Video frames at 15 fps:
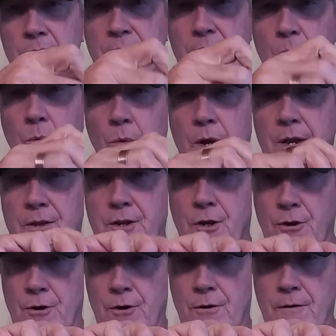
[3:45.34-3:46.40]
it with
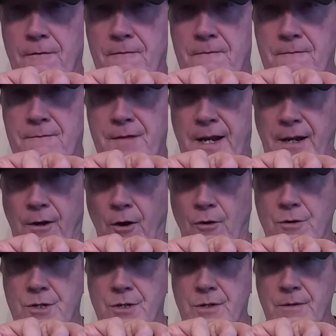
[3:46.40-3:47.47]
your
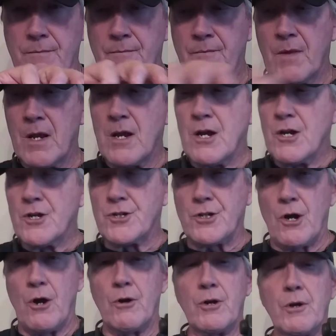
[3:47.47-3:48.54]
fingers.
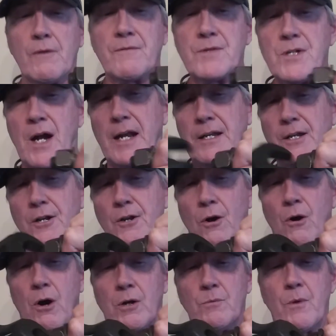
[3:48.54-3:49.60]
So you've tightened it
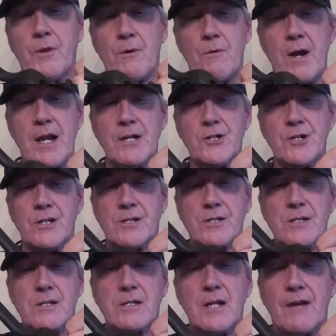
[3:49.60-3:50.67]
on with a wrench. This
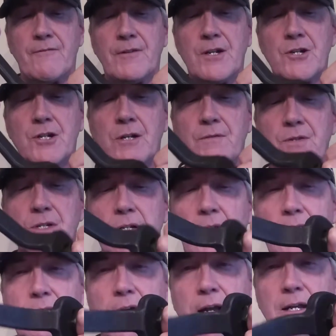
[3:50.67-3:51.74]
is the definition of
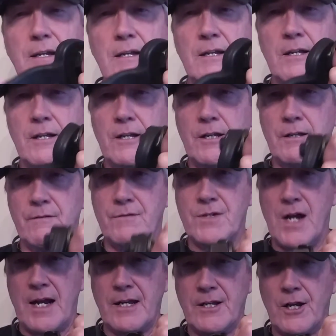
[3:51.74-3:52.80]
snug tight. You've
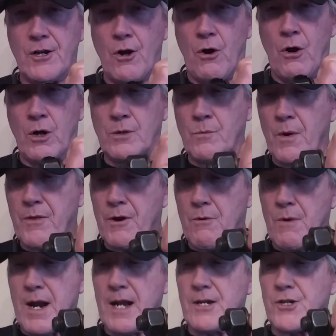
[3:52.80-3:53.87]
tightened it on with a
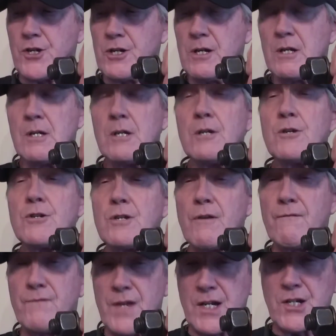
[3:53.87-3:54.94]
wrench
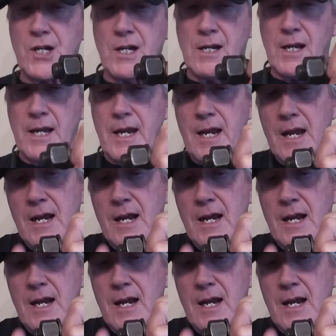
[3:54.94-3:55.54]
sufficiently